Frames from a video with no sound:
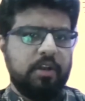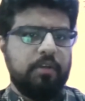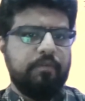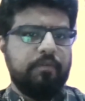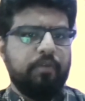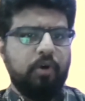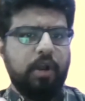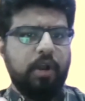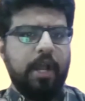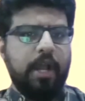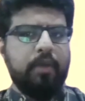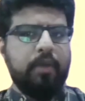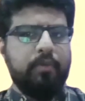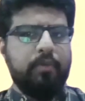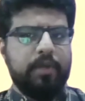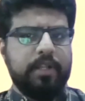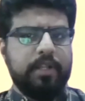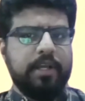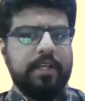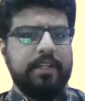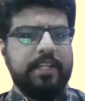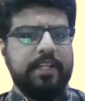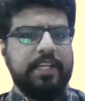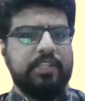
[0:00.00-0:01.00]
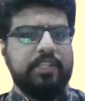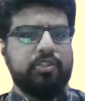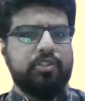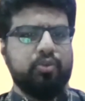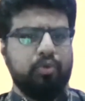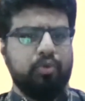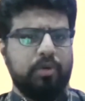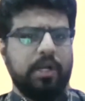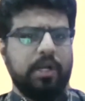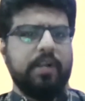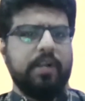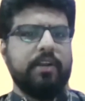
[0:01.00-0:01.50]
for Ayurveda in these
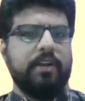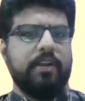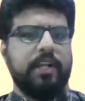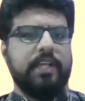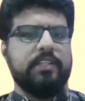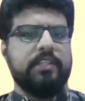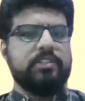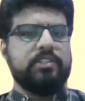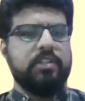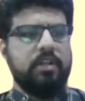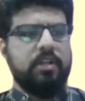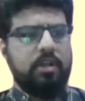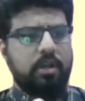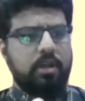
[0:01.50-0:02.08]
two countries,